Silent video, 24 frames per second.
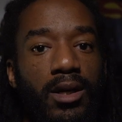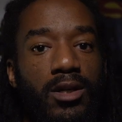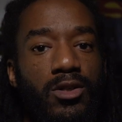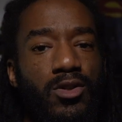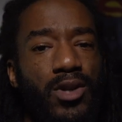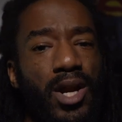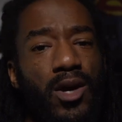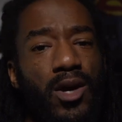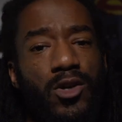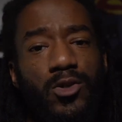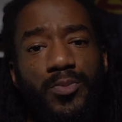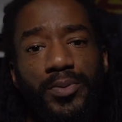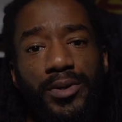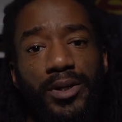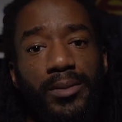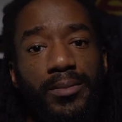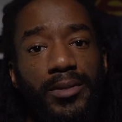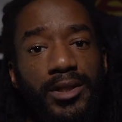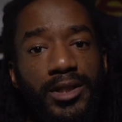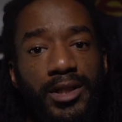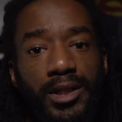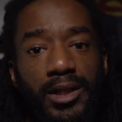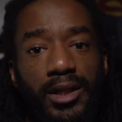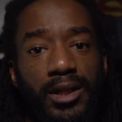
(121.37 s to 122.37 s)
So that was pretty
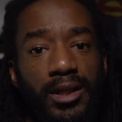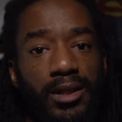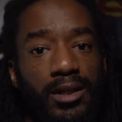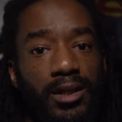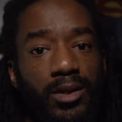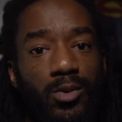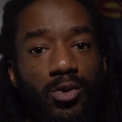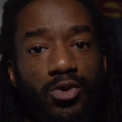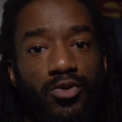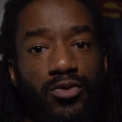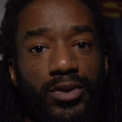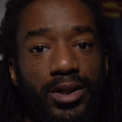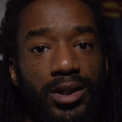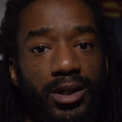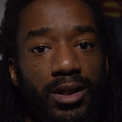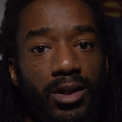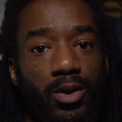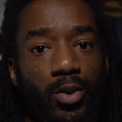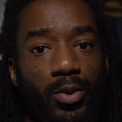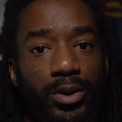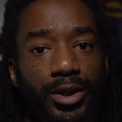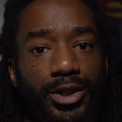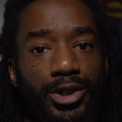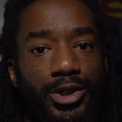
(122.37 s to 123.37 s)
much it. It was really a
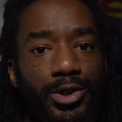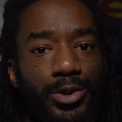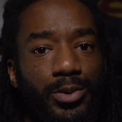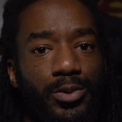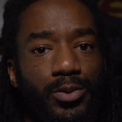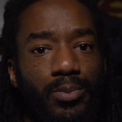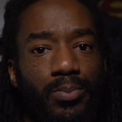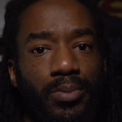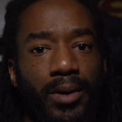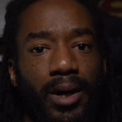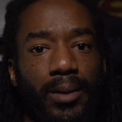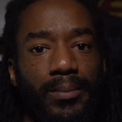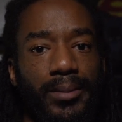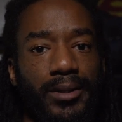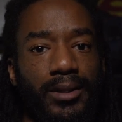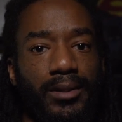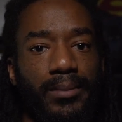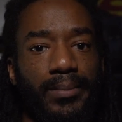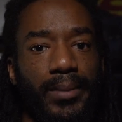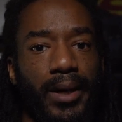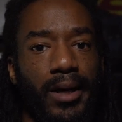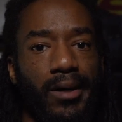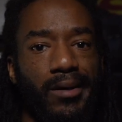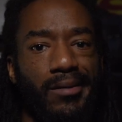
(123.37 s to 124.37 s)
quick shoot, probably
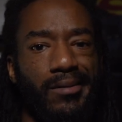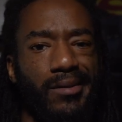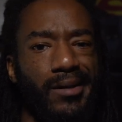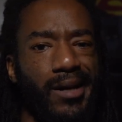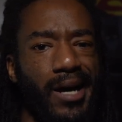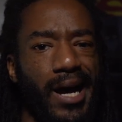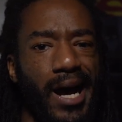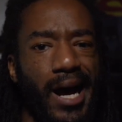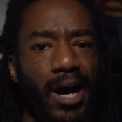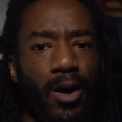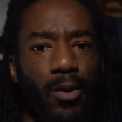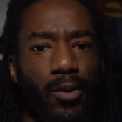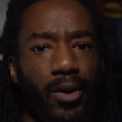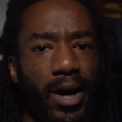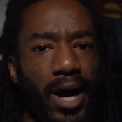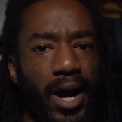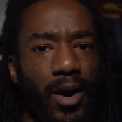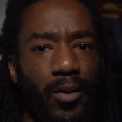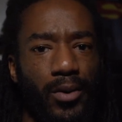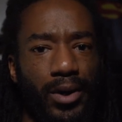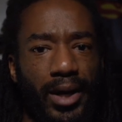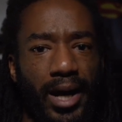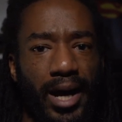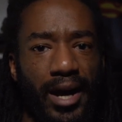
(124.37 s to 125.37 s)
about an hour
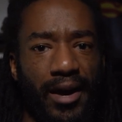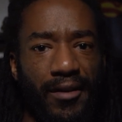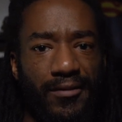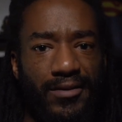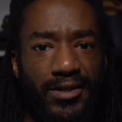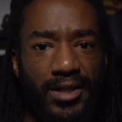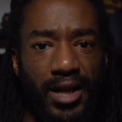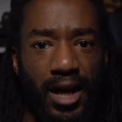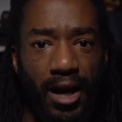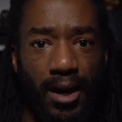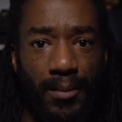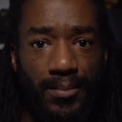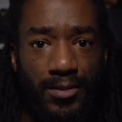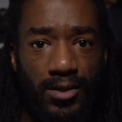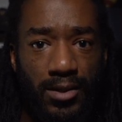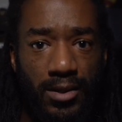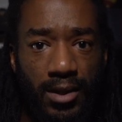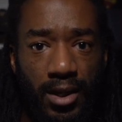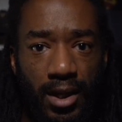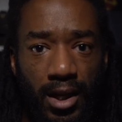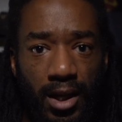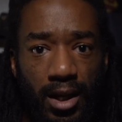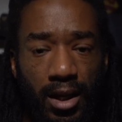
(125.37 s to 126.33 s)
and a half tops.